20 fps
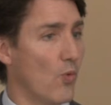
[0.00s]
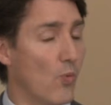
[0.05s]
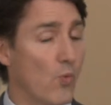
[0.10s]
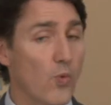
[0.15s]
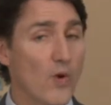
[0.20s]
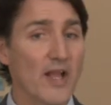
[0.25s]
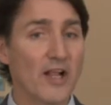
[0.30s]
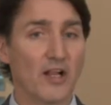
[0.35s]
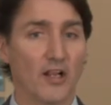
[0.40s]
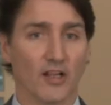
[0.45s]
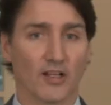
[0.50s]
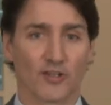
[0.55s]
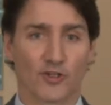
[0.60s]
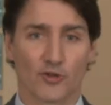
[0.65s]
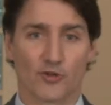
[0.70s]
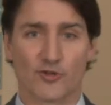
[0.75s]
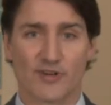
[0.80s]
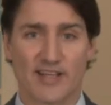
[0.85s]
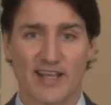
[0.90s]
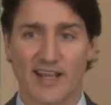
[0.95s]
will
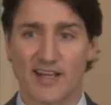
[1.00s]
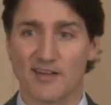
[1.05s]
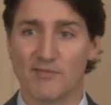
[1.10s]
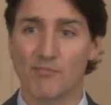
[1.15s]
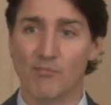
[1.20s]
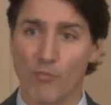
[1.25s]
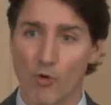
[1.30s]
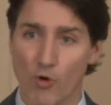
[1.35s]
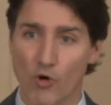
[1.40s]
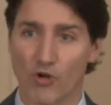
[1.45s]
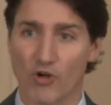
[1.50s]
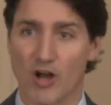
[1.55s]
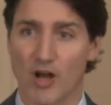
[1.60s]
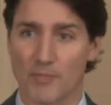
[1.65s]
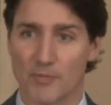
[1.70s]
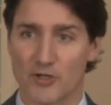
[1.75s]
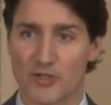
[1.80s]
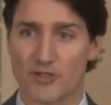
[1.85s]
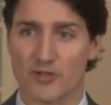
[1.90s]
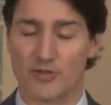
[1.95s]
create more
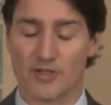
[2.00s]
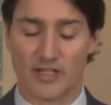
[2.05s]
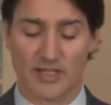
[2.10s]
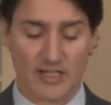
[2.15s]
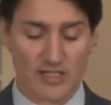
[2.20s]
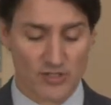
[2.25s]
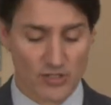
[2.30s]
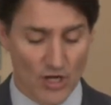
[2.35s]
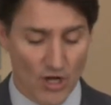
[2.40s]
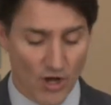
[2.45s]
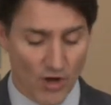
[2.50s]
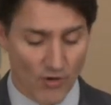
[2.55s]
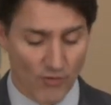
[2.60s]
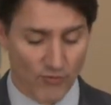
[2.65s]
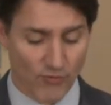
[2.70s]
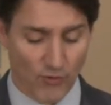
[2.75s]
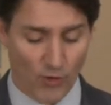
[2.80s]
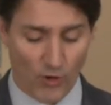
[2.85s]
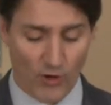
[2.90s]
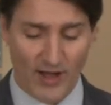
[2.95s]
opportunities
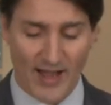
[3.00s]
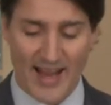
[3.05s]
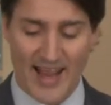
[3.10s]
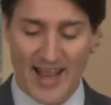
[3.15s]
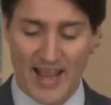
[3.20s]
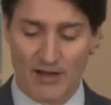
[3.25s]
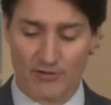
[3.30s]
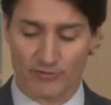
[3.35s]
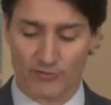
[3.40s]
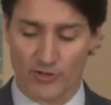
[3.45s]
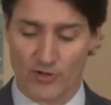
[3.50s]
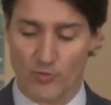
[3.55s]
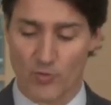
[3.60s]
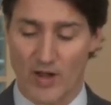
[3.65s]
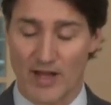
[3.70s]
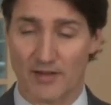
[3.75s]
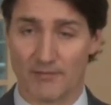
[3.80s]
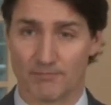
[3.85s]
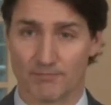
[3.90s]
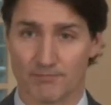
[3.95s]
for
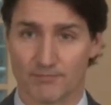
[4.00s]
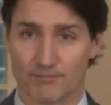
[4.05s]
everyone.